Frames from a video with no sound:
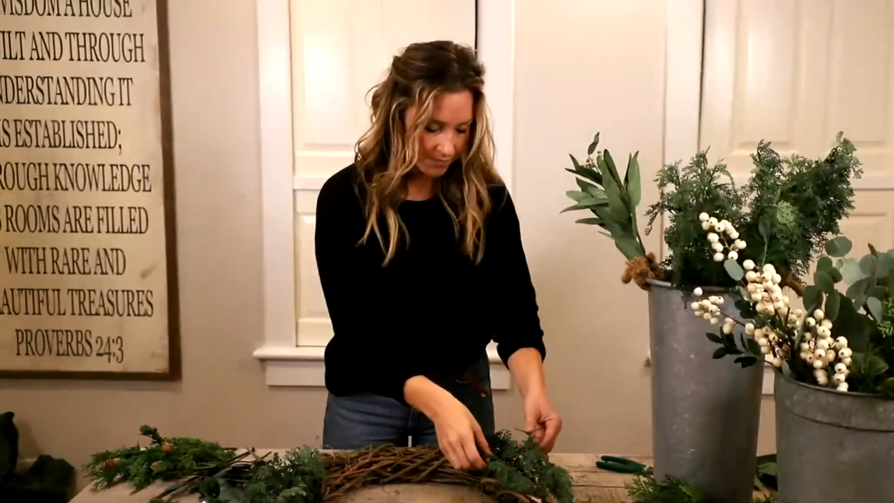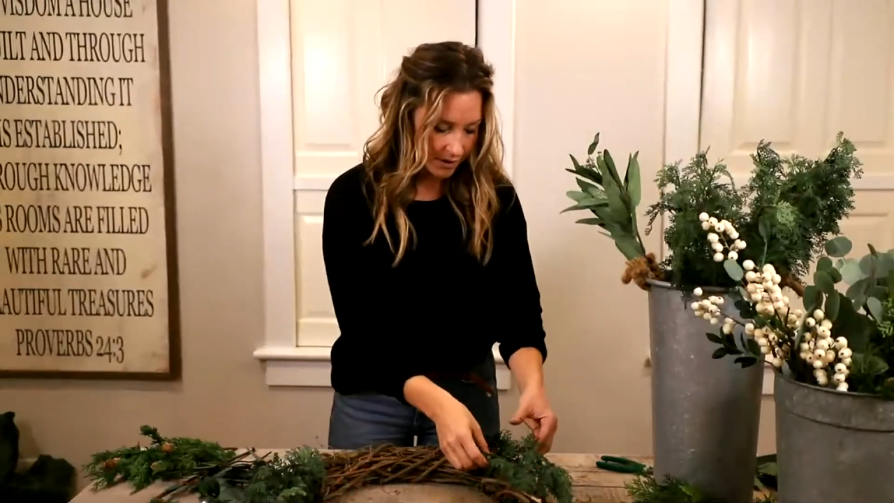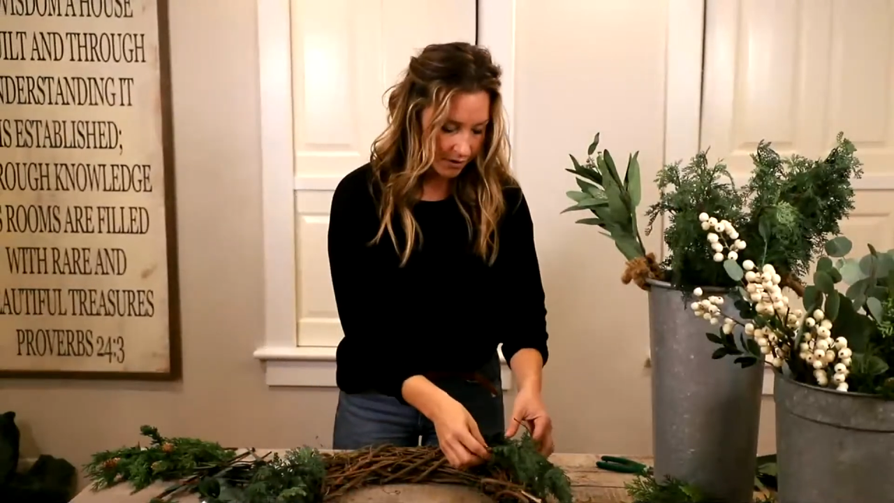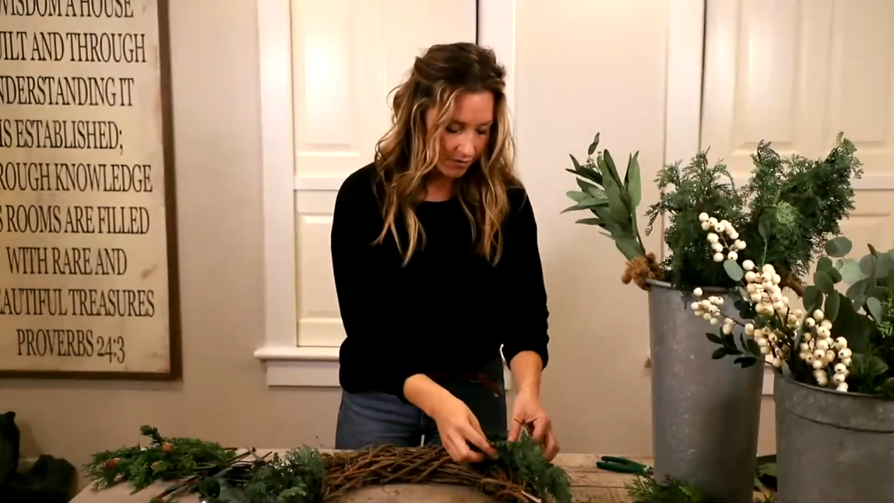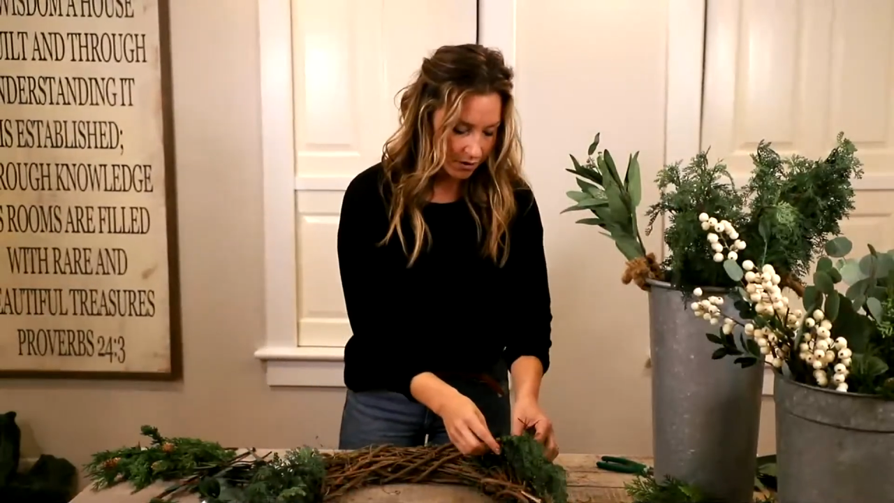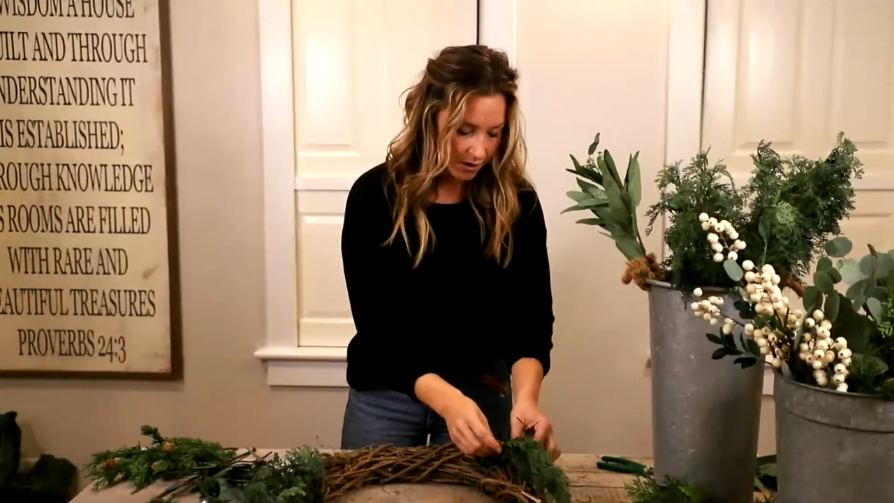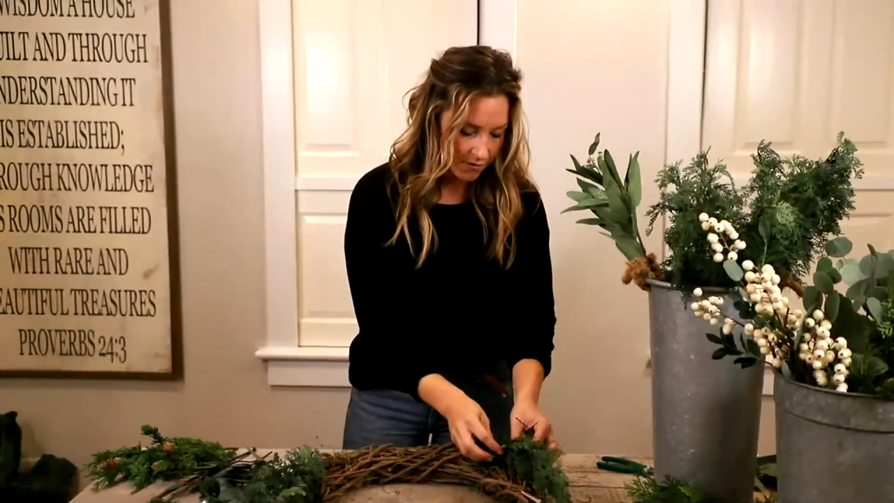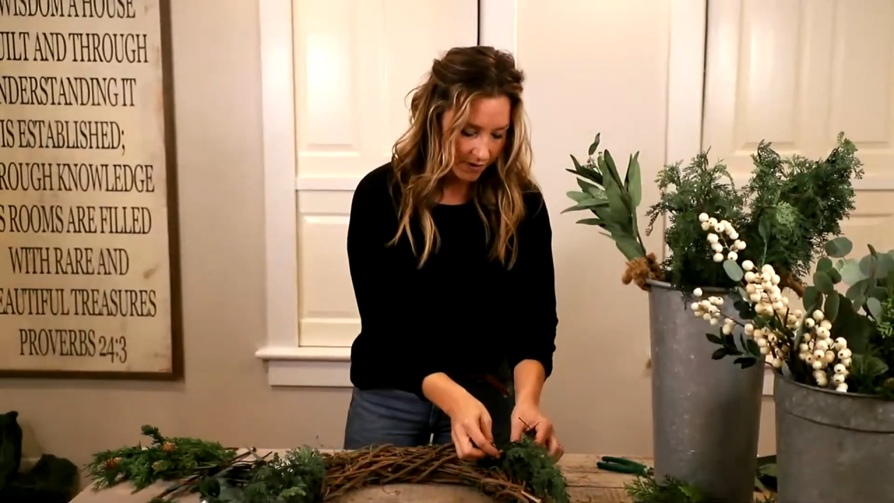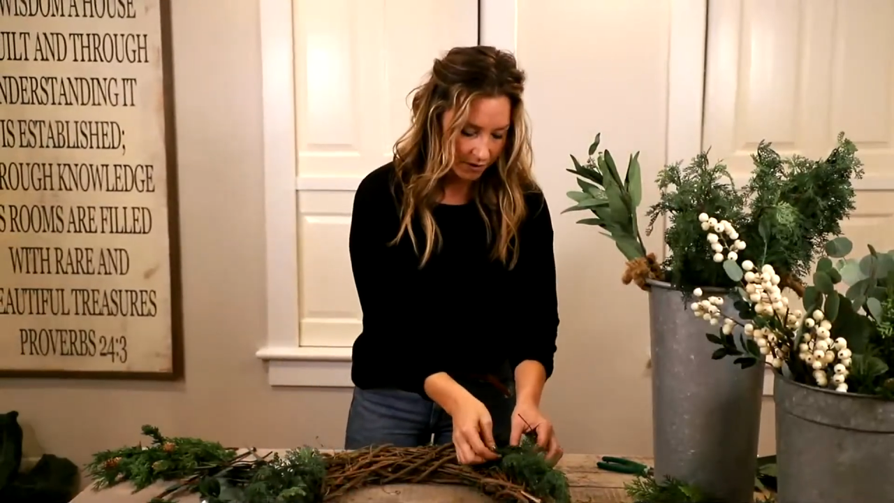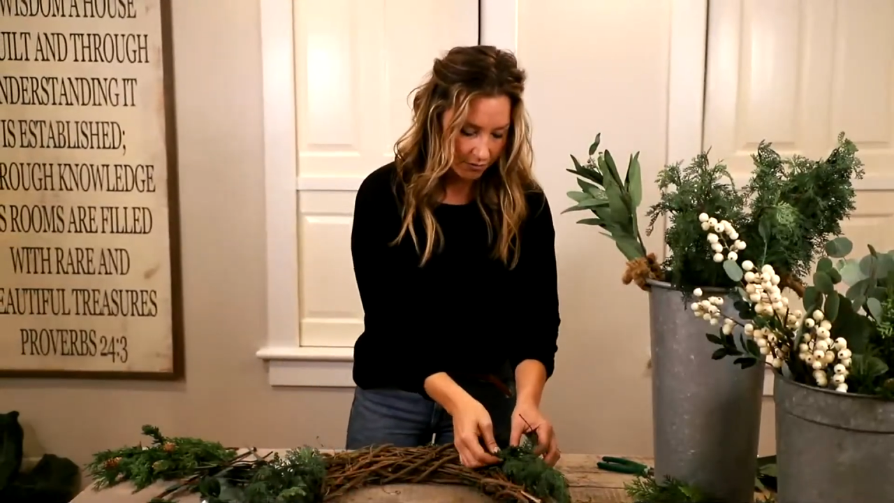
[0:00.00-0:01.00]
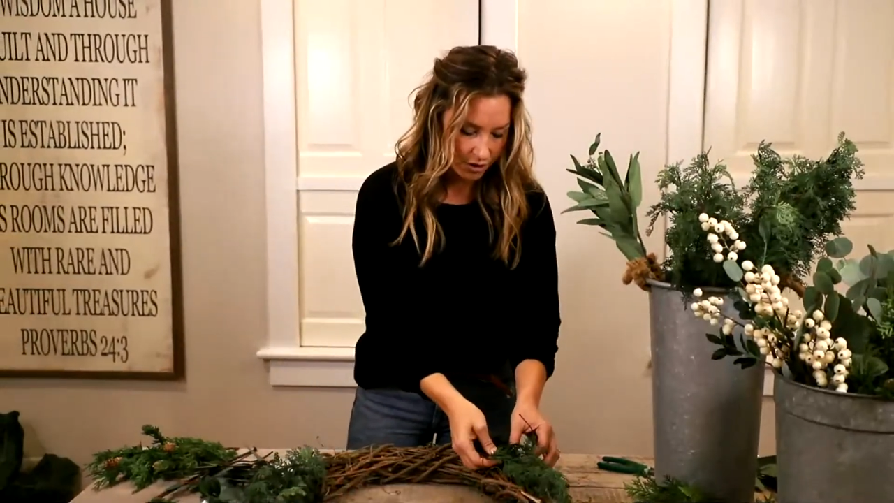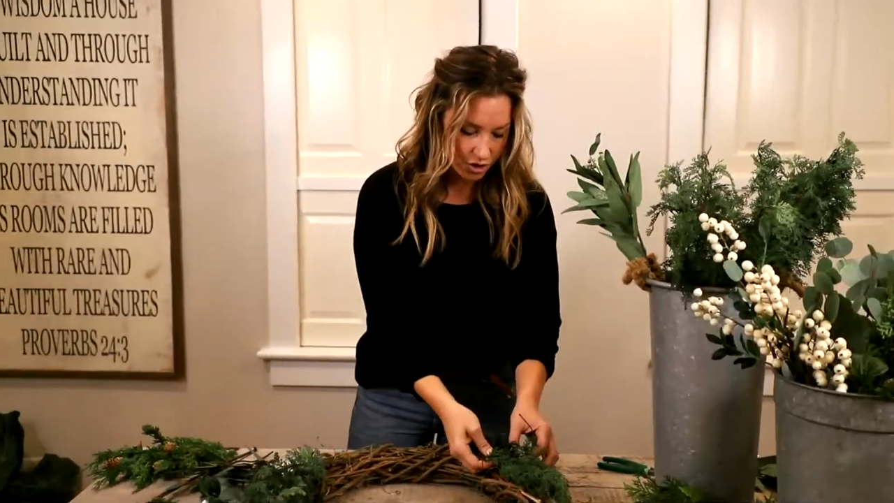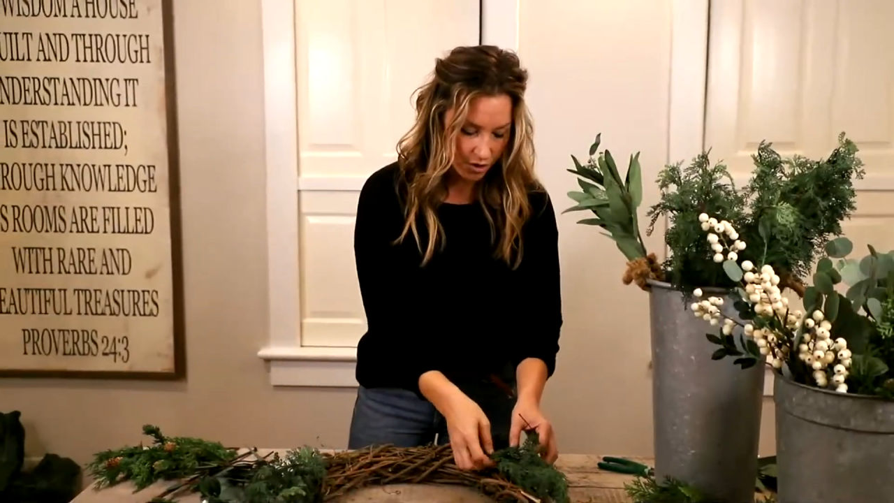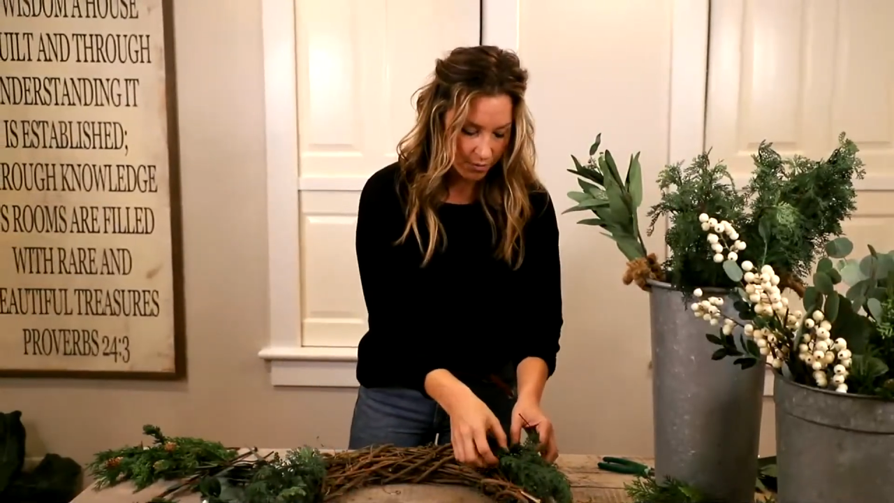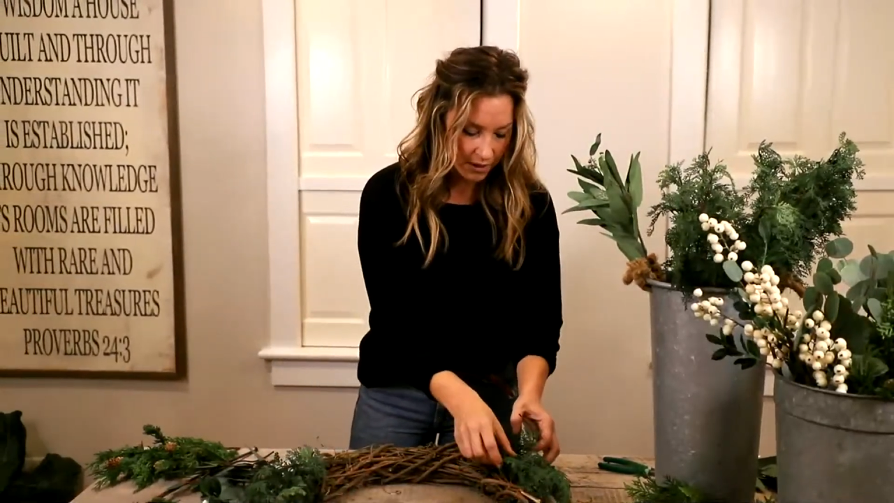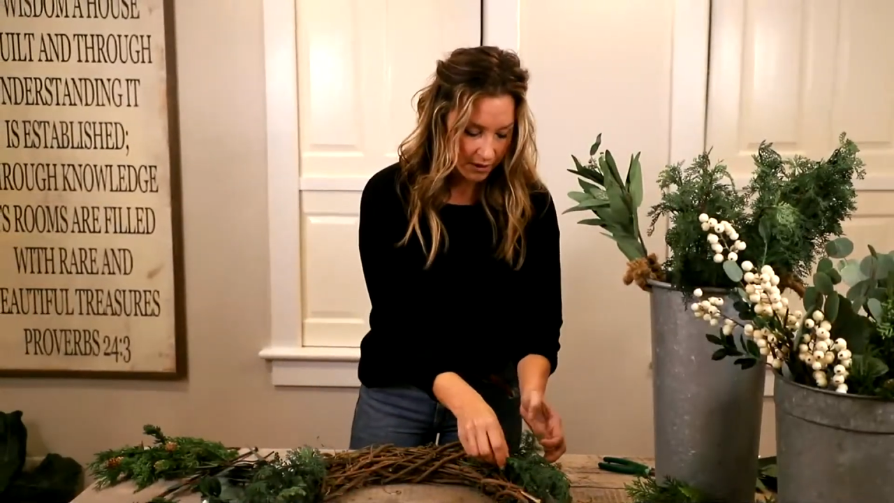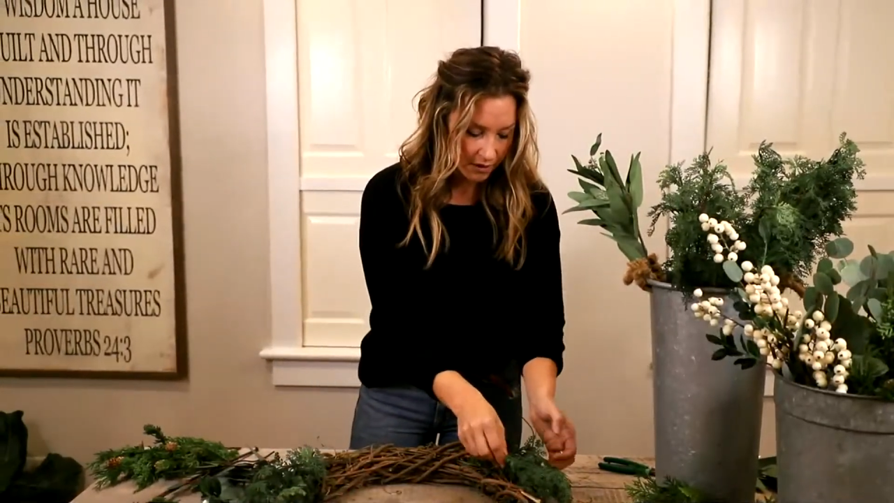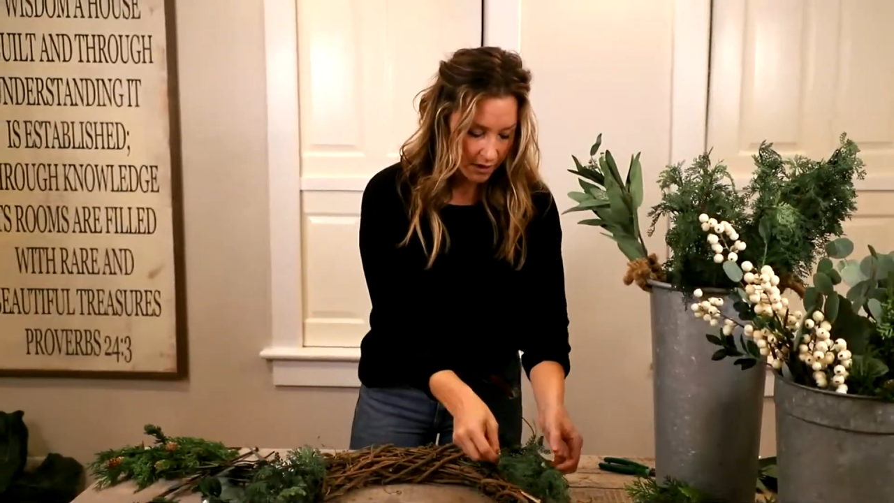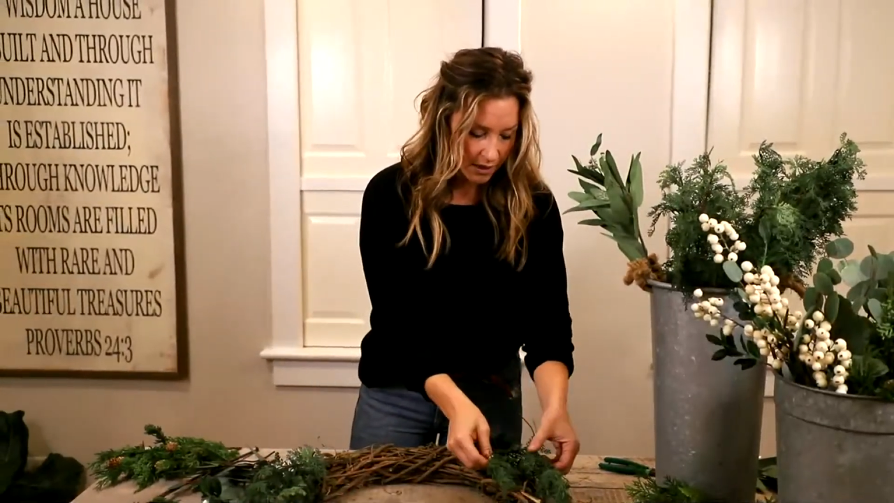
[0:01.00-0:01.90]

of the grapevine wreath showing.